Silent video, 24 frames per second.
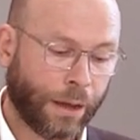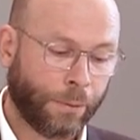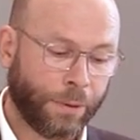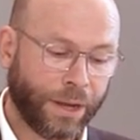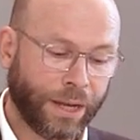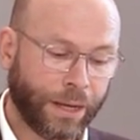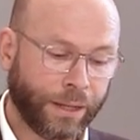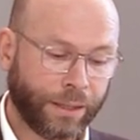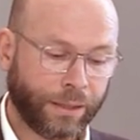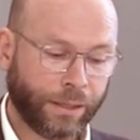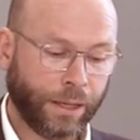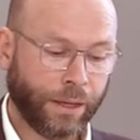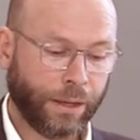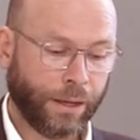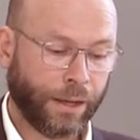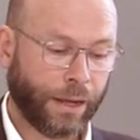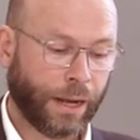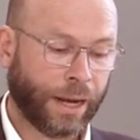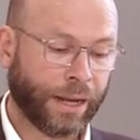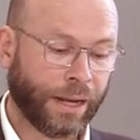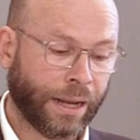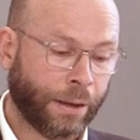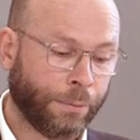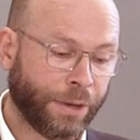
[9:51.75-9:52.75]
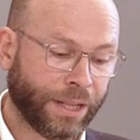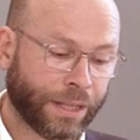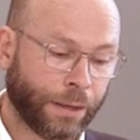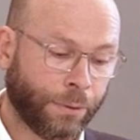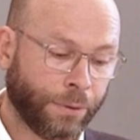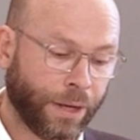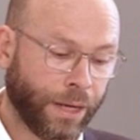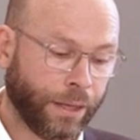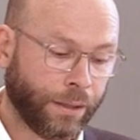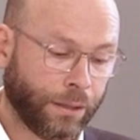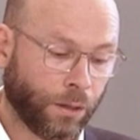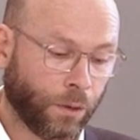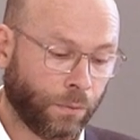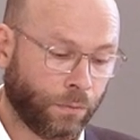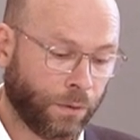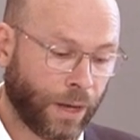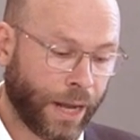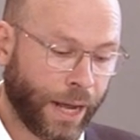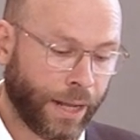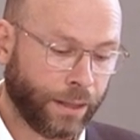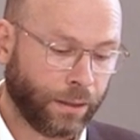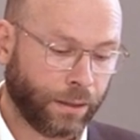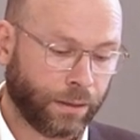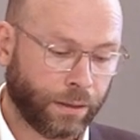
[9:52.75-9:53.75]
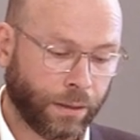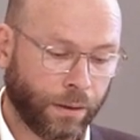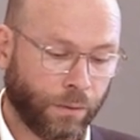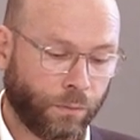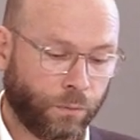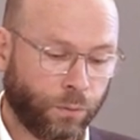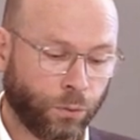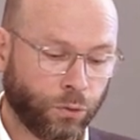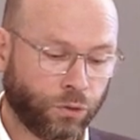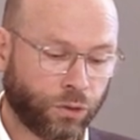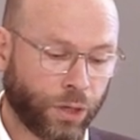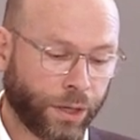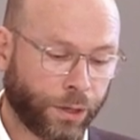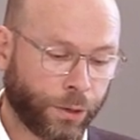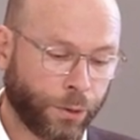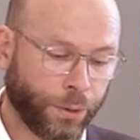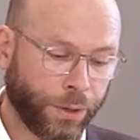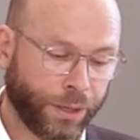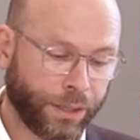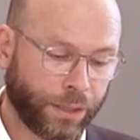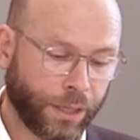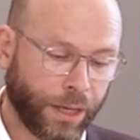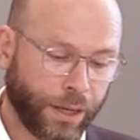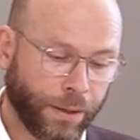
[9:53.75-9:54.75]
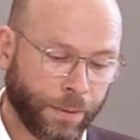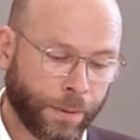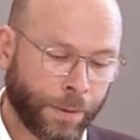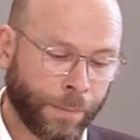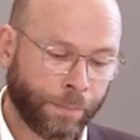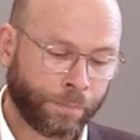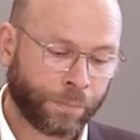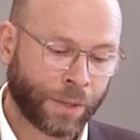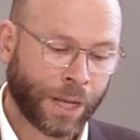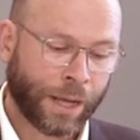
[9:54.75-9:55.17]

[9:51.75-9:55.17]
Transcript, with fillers: habitability of land, food security,